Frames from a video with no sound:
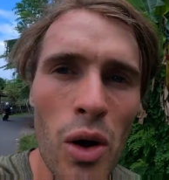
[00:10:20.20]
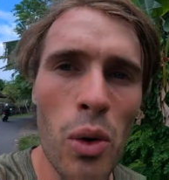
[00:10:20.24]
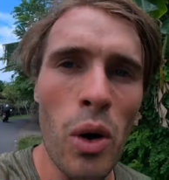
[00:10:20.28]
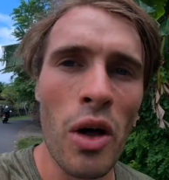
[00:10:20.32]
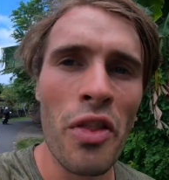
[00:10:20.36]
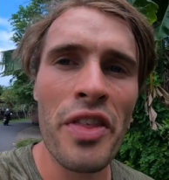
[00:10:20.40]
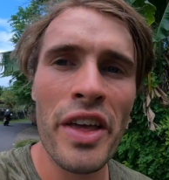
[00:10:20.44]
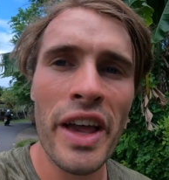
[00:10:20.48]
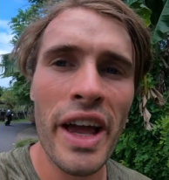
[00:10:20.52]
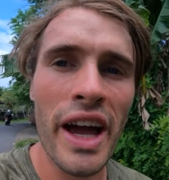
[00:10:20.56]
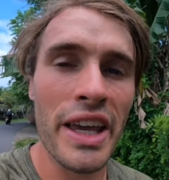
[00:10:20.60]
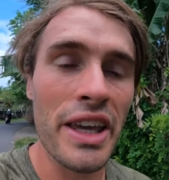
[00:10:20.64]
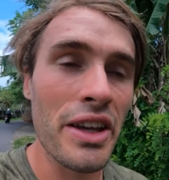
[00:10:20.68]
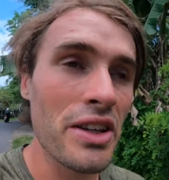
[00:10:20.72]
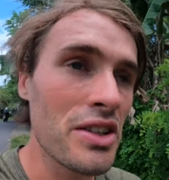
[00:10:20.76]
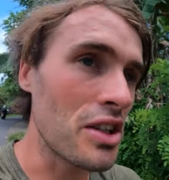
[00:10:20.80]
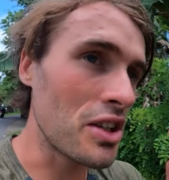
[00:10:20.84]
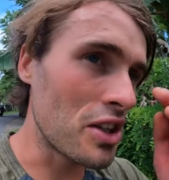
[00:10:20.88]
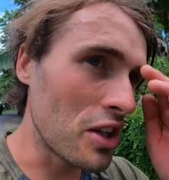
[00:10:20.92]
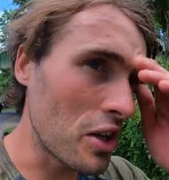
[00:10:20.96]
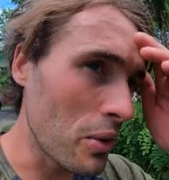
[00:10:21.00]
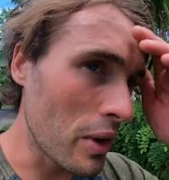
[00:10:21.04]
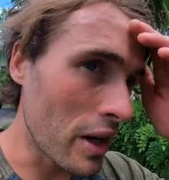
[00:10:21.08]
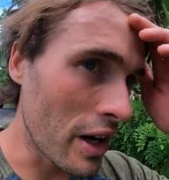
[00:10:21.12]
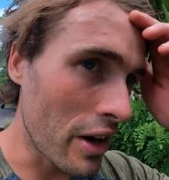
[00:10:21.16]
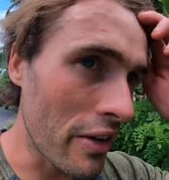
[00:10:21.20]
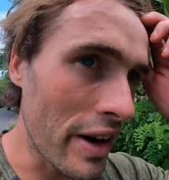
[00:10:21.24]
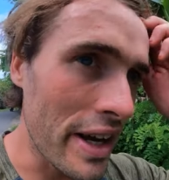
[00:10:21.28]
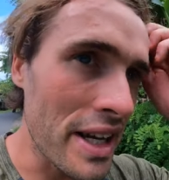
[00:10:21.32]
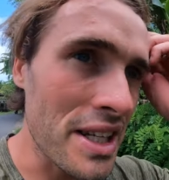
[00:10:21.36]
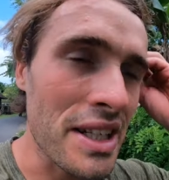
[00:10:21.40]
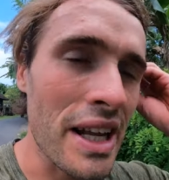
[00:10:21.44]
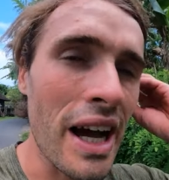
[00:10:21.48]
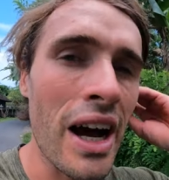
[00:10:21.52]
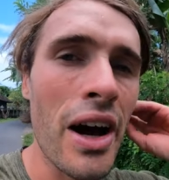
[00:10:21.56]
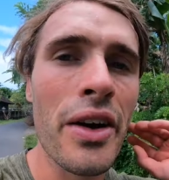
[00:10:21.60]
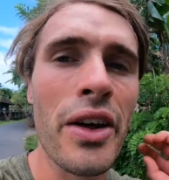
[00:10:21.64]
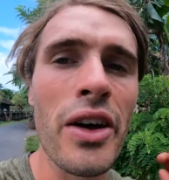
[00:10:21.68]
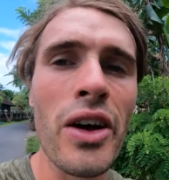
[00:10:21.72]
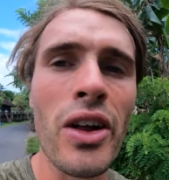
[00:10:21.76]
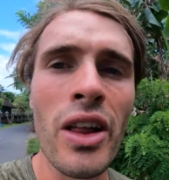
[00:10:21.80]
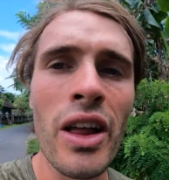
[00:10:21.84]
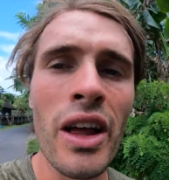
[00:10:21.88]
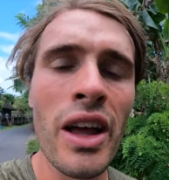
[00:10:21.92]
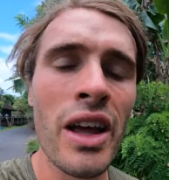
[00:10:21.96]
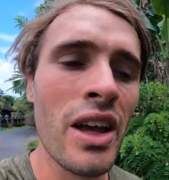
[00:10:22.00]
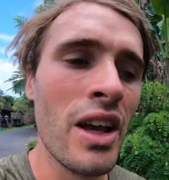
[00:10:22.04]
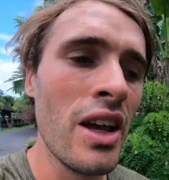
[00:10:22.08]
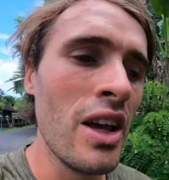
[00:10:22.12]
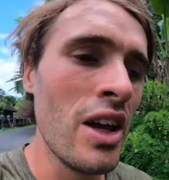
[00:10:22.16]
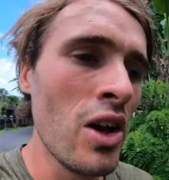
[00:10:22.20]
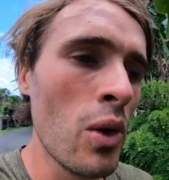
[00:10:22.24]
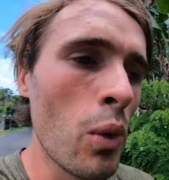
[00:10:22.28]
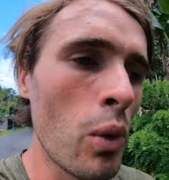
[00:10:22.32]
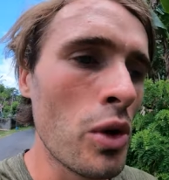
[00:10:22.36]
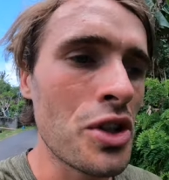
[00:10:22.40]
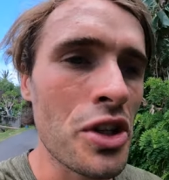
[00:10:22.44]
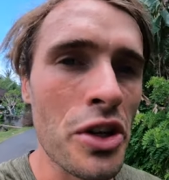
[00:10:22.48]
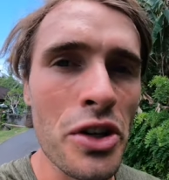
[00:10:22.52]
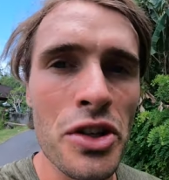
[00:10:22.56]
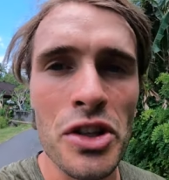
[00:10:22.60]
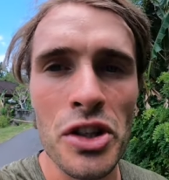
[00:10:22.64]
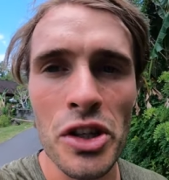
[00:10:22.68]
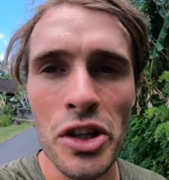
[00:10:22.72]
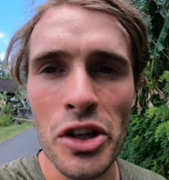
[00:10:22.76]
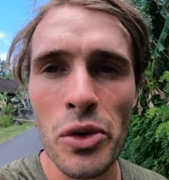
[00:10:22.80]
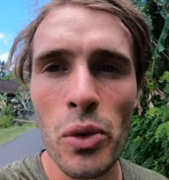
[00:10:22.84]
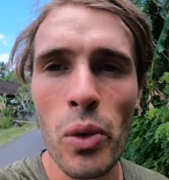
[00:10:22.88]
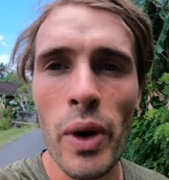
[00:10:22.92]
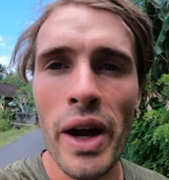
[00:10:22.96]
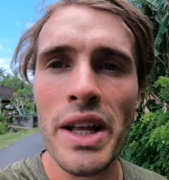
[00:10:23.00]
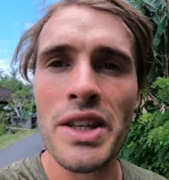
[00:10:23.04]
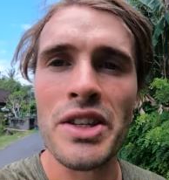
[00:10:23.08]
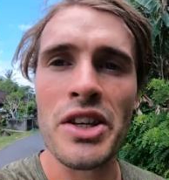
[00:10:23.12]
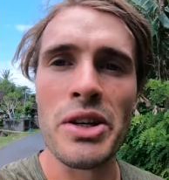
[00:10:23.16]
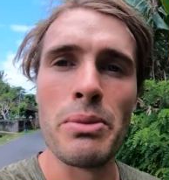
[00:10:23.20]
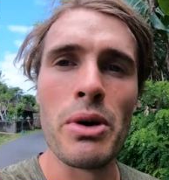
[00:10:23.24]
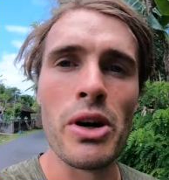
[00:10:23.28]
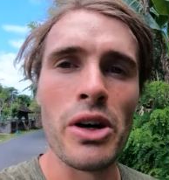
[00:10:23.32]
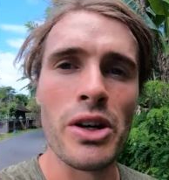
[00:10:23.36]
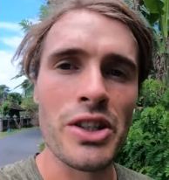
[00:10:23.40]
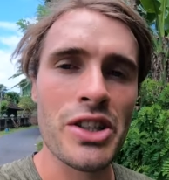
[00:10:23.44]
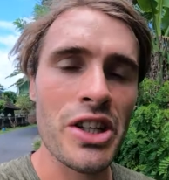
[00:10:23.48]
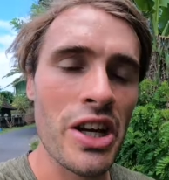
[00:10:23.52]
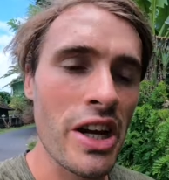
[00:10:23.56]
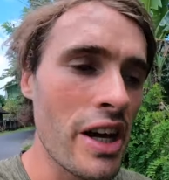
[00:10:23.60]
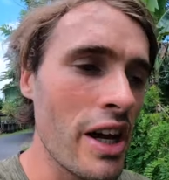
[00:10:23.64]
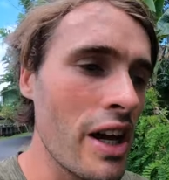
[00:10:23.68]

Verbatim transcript: One thing I used to do when I raced downhill was used to do way too much.